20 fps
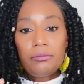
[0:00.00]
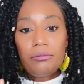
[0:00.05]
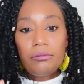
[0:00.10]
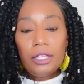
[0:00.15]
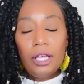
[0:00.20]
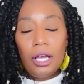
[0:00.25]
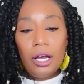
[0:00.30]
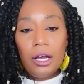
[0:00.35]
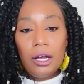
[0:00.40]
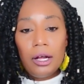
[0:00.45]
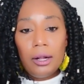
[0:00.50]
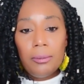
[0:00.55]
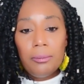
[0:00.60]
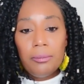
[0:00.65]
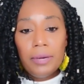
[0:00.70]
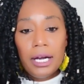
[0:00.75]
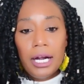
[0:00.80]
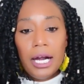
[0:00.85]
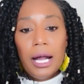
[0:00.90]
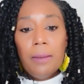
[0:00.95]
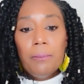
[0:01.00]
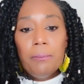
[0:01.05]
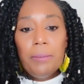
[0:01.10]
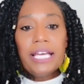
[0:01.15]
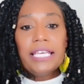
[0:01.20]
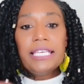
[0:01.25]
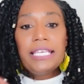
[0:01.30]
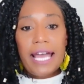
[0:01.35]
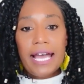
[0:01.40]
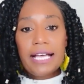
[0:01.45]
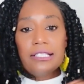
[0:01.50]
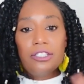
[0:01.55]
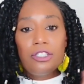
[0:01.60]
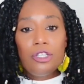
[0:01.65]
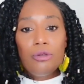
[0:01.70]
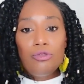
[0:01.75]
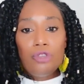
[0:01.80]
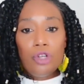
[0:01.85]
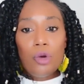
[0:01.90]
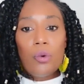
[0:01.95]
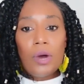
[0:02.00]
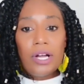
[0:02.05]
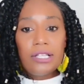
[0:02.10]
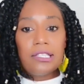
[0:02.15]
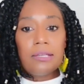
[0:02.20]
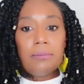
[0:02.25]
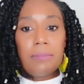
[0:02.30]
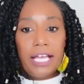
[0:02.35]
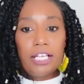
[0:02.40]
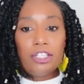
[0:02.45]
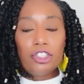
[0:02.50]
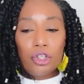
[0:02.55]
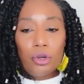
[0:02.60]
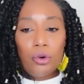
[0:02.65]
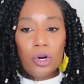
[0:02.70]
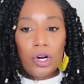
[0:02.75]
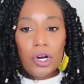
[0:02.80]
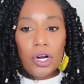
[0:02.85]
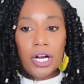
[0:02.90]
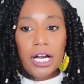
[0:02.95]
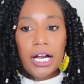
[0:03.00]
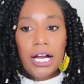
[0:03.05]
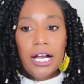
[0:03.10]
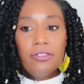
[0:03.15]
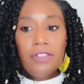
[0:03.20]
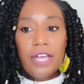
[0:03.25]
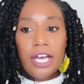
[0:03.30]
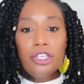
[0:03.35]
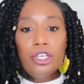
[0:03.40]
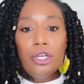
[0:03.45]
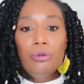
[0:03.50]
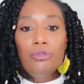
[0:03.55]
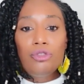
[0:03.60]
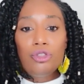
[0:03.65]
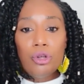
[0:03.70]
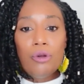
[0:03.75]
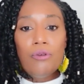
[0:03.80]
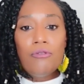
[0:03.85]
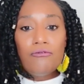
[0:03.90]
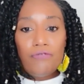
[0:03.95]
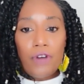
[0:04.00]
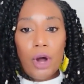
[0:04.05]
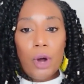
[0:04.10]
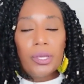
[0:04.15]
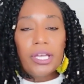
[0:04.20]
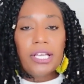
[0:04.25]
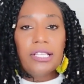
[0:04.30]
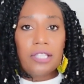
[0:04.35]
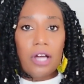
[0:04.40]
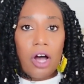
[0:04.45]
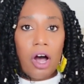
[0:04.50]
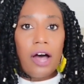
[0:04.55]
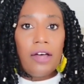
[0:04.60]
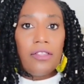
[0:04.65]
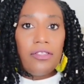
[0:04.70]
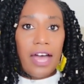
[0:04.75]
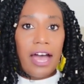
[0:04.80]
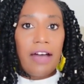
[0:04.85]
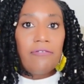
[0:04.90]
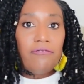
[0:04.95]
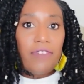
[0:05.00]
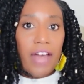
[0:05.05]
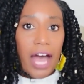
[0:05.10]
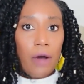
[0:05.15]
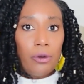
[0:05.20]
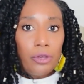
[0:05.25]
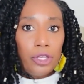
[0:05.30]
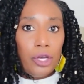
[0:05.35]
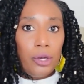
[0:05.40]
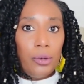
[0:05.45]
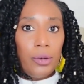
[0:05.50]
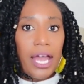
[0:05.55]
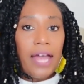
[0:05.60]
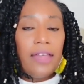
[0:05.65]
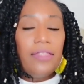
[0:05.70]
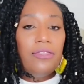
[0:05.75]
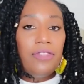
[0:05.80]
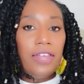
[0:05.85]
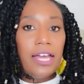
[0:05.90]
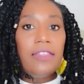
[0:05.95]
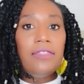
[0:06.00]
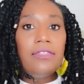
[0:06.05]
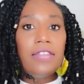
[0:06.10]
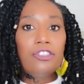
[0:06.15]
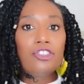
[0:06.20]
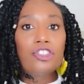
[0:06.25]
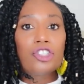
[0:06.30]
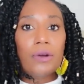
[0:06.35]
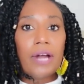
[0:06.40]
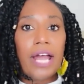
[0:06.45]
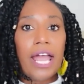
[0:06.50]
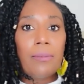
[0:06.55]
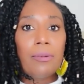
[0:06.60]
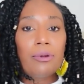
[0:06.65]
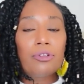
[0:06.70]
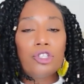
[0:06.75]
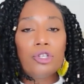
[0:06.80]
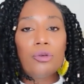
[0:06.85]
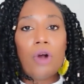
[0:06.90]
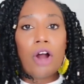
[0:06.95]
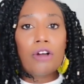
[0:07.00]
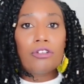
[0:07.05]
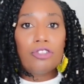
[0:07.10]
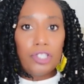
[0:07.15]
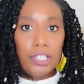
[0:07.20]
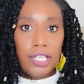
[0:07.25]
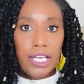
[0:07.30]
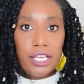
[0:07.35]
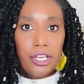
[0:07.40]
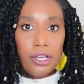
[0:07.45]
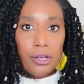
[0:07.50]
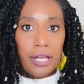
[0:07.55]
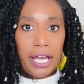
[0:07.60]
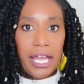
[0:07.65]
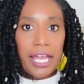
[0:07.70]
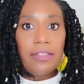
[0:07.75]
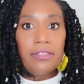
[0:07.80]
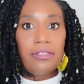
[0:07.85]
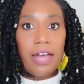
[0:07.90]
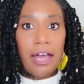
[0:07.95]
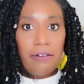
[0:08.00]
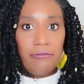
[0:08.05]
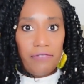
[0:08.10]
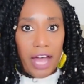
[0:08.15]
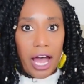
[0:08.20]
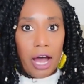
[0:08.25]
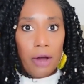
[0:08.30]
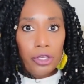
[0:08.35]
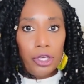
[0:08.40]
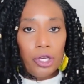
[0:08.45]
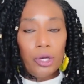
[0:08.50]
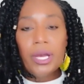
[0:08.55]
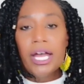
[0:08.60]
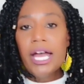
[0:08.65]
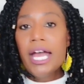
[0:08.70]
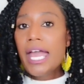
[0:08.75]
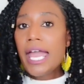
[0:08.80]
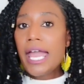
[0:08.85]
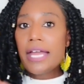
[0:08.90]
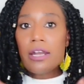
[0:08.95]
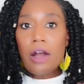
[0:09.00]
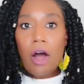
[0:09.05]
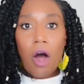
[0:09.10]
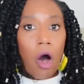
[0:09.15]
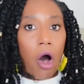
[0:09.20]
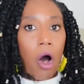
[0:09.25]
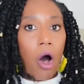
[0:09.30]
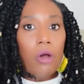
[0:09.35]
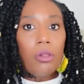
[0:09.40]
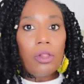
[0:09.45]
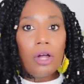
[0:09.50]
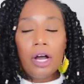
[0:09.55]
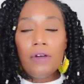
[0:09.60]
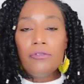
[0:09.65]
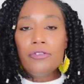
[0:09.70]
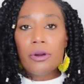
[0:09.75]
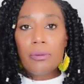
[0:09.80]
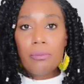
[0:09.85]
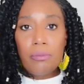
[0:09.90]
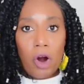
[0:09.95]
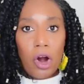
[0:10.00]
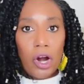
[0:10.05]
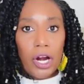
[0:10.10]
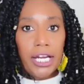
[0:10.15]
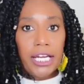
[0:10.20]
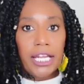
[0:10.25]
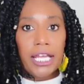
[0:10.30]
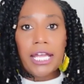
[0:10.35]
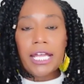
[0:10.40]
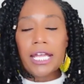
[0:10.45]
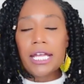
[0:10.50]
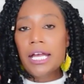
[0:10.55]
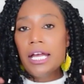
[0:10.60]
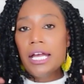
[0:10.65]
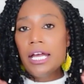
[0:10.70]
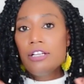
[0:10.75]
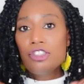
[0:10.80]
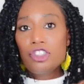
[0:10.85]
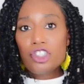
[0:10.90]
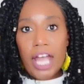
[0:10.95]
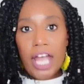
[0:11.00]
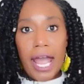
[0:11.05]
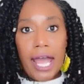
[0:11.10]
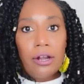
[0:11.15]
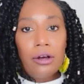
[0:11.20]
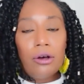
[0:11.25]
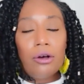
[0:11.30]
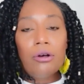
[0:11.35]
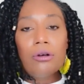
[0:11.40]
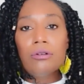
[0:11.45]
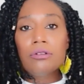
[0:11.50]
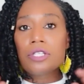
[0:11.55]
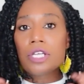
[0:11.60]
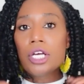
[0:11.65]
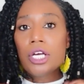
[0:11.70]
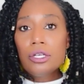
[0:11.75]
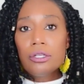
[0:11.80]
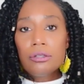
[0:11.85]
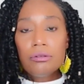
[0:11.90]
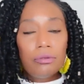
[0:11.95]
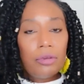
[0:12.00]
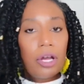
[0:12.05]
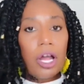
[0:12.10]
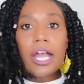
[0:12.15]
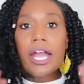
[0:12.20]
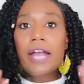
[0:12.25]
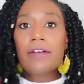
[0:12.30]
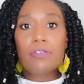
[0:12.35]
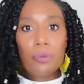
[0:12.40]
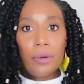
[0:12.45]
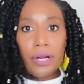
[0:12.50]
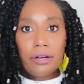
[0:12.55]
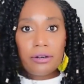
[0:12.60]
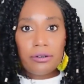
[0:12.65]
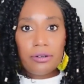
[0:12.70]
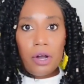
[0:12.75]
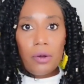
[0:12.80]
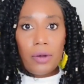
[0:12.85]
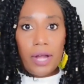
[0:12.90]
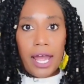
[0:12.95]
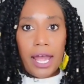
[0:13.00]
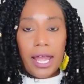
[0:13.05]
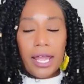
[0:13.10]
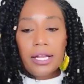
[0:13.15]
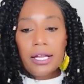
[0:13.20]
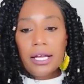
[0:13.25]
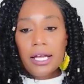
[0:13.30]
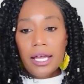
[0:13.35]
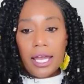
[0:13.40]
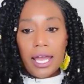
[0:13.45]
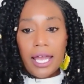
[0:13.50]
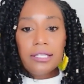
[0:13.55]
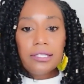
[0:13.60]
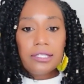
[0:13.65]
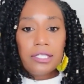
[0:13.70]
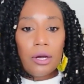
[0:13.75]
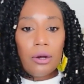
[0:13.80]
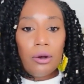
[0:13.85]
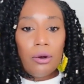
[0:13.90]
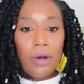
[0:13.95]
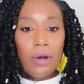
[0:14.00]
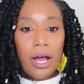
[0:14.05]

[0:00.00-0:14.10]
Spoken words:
but yes, you do want to make sure that you do focus on that value, and then that you're able to articulate that value in all of your marketing channels everywhere. Okay. And so,